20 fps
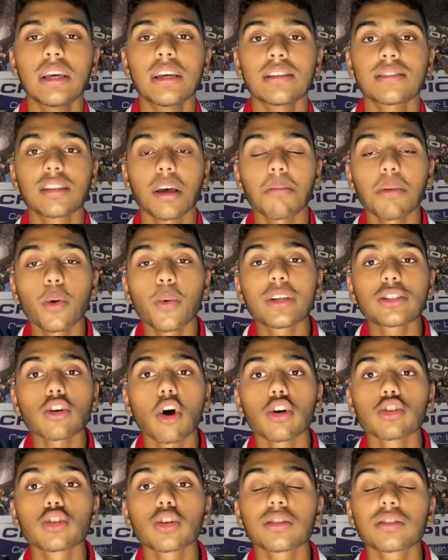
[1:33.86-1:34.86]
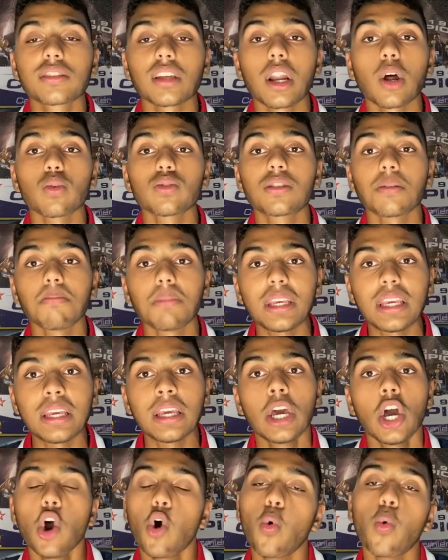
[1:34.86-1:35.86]
Something which also stood out to
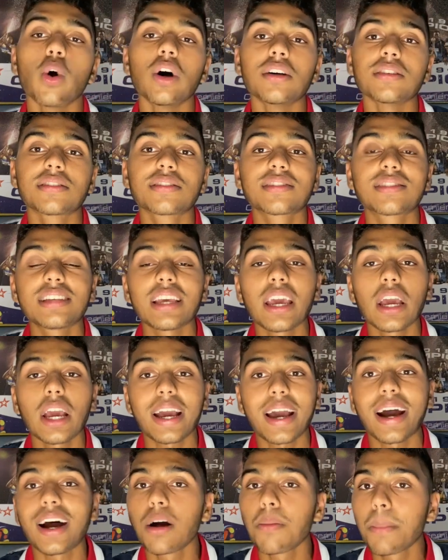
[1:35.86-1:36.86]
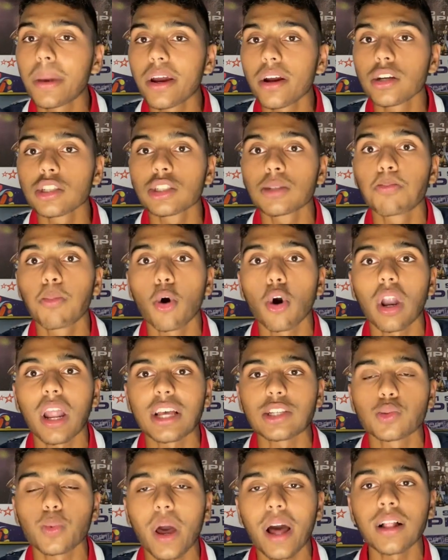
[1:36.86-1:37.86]
me was seeing Kyle Mayer's bowl
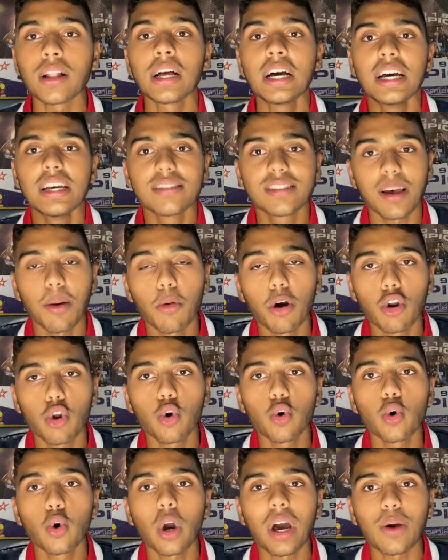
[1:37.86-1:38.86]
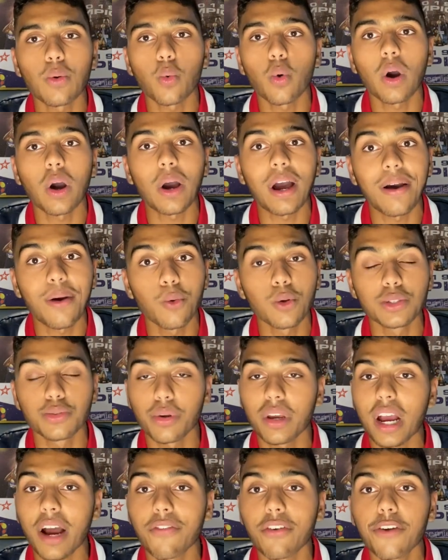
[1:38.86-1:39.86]
as well. Someone who was
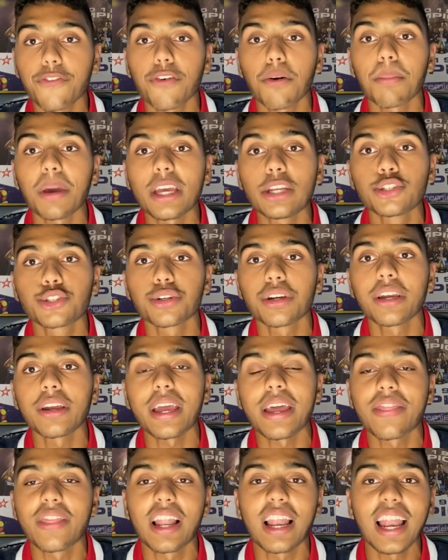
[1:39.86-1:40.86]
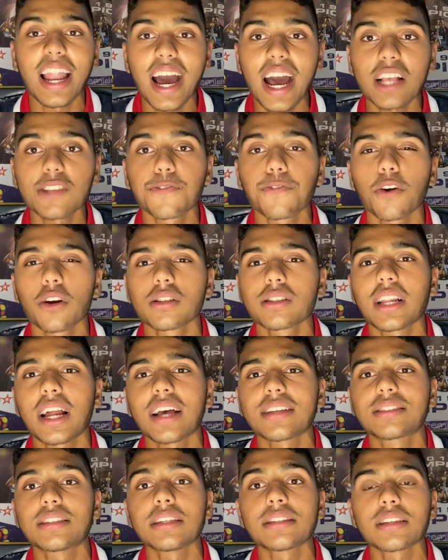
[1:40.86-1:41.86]
recovering from injury in the last first
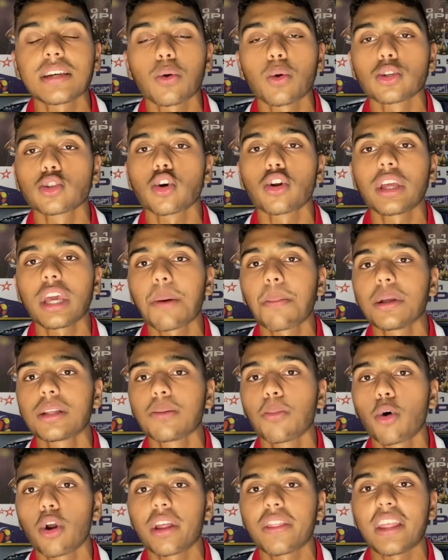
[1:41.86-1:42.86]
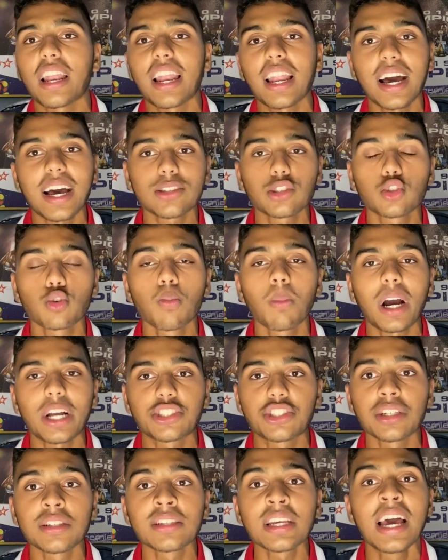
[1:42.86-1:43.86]
class season, was only able to bowl in the last two
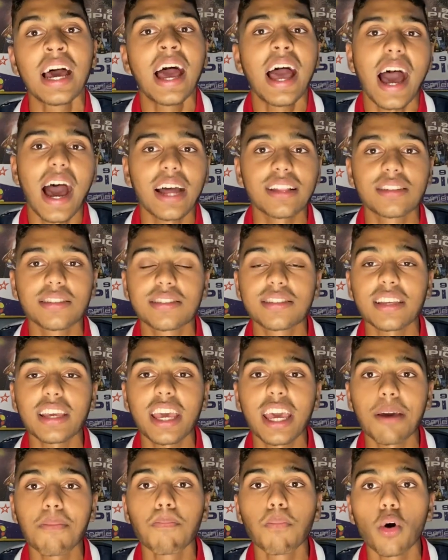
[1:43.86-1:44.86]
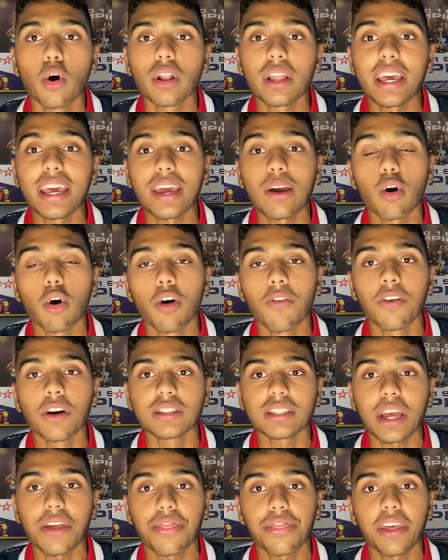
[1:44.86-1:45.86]
matches. And to see him bowl 8
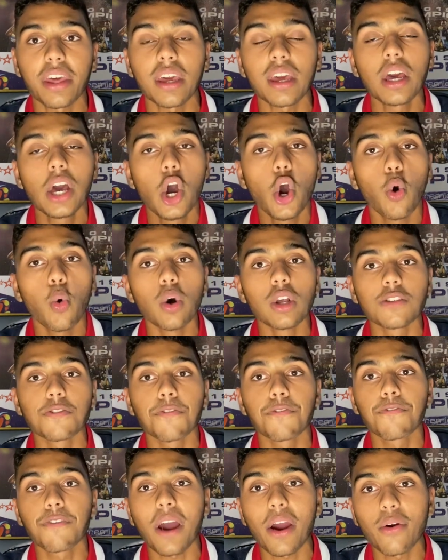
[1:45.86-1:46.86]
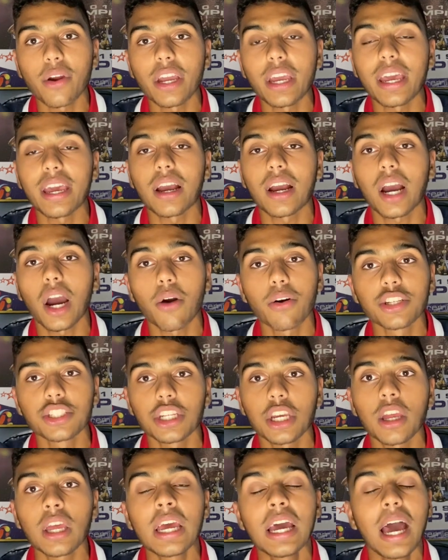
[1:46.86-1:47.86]
overs, I think, was very
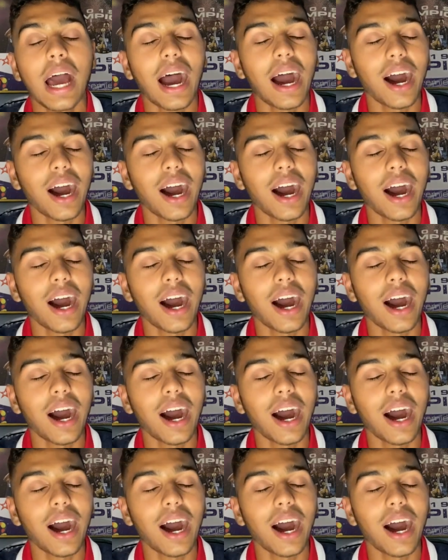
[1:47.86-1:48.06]
encouraging,